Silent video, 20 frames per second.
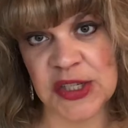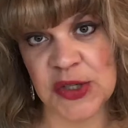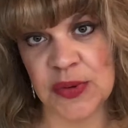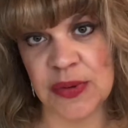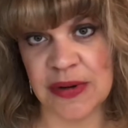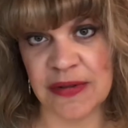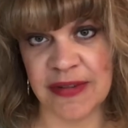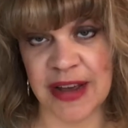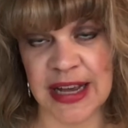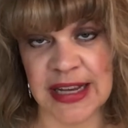to
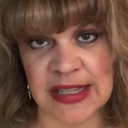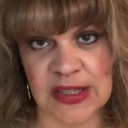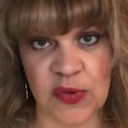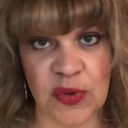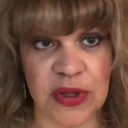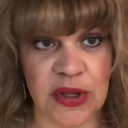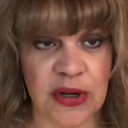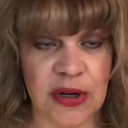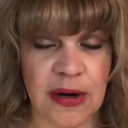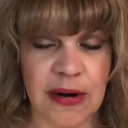invest,
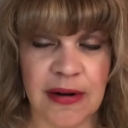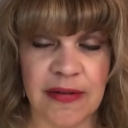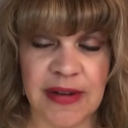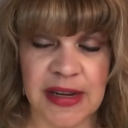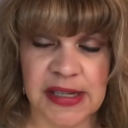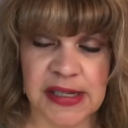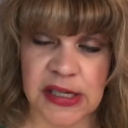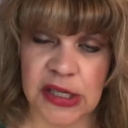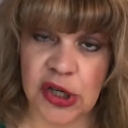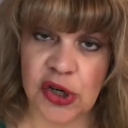whether you're
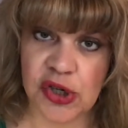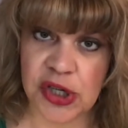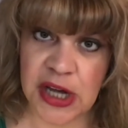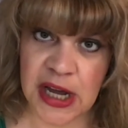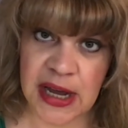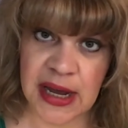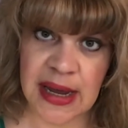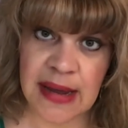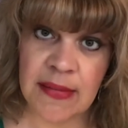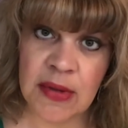investing your
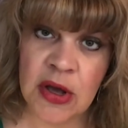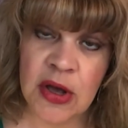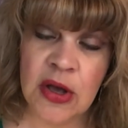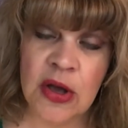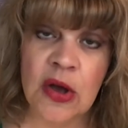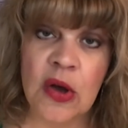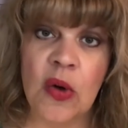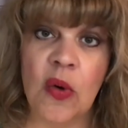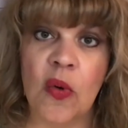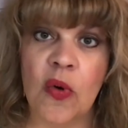time
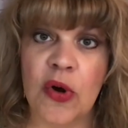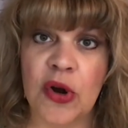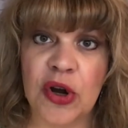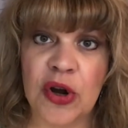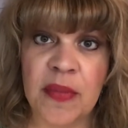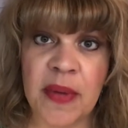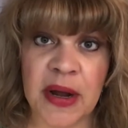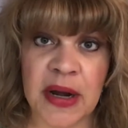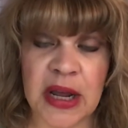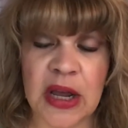or
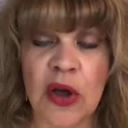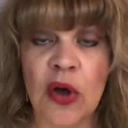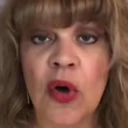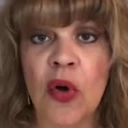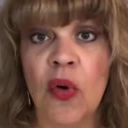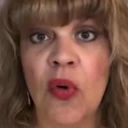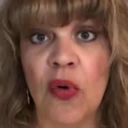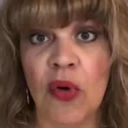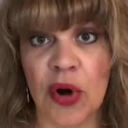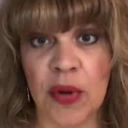your money
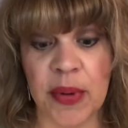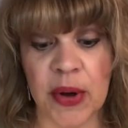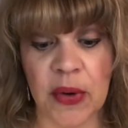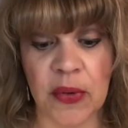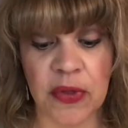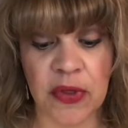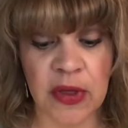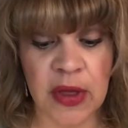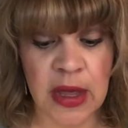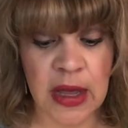or
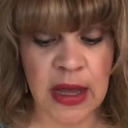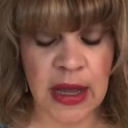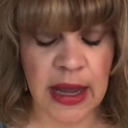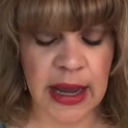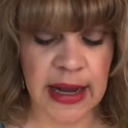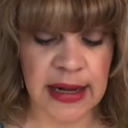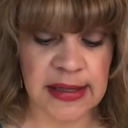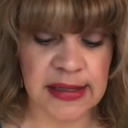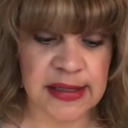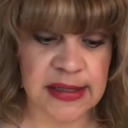both.
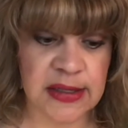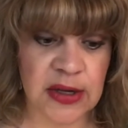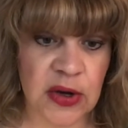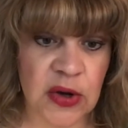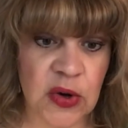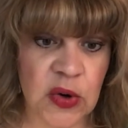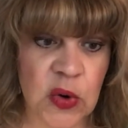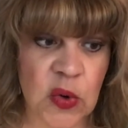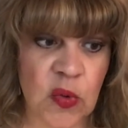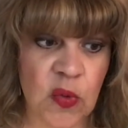And
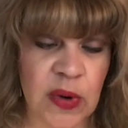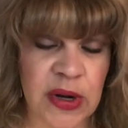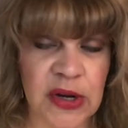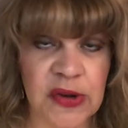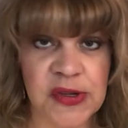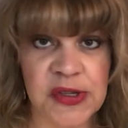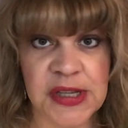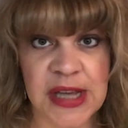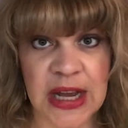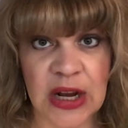so when
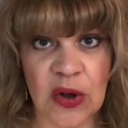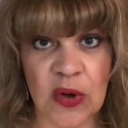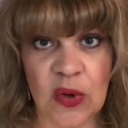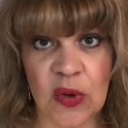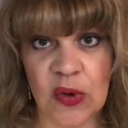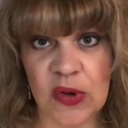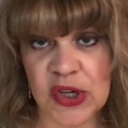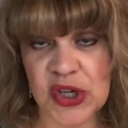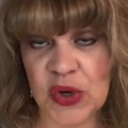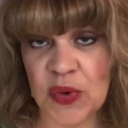you set
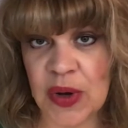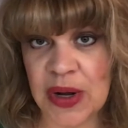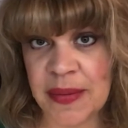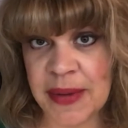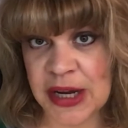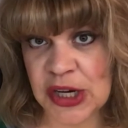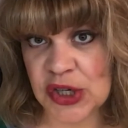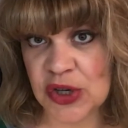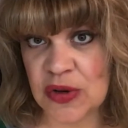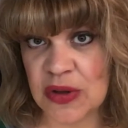goals, you want to
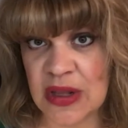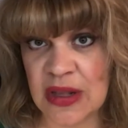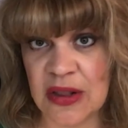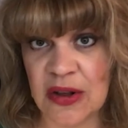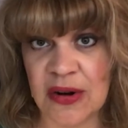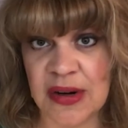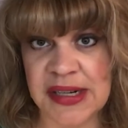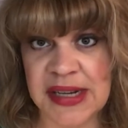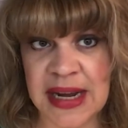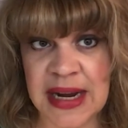make sure that
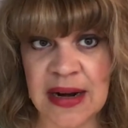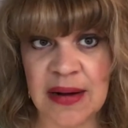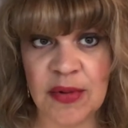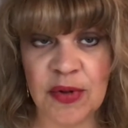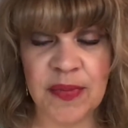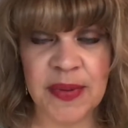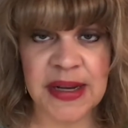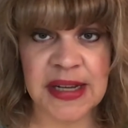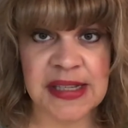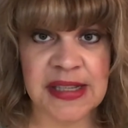they're
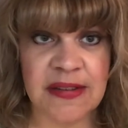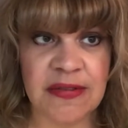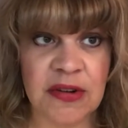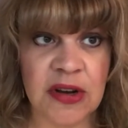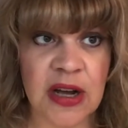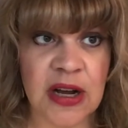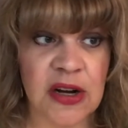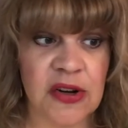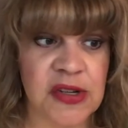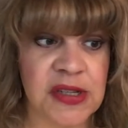attainable, because if
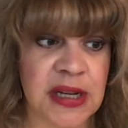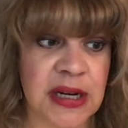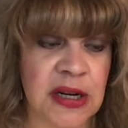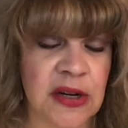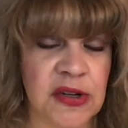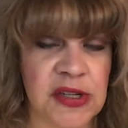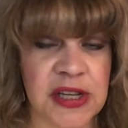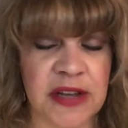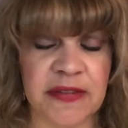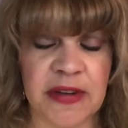not, you're setting
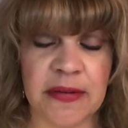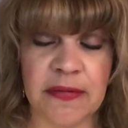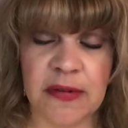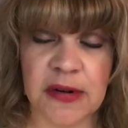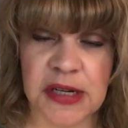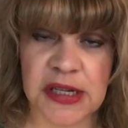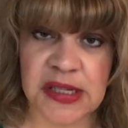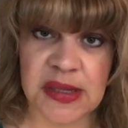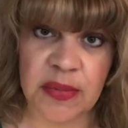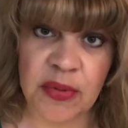yourself up for
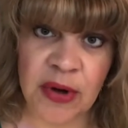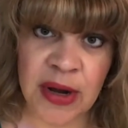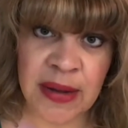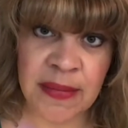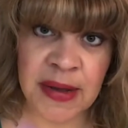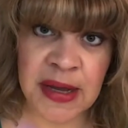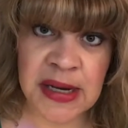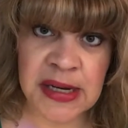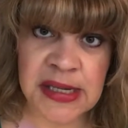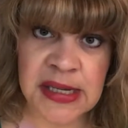
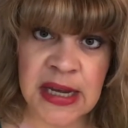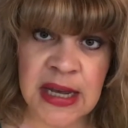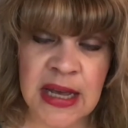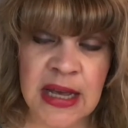disappointment.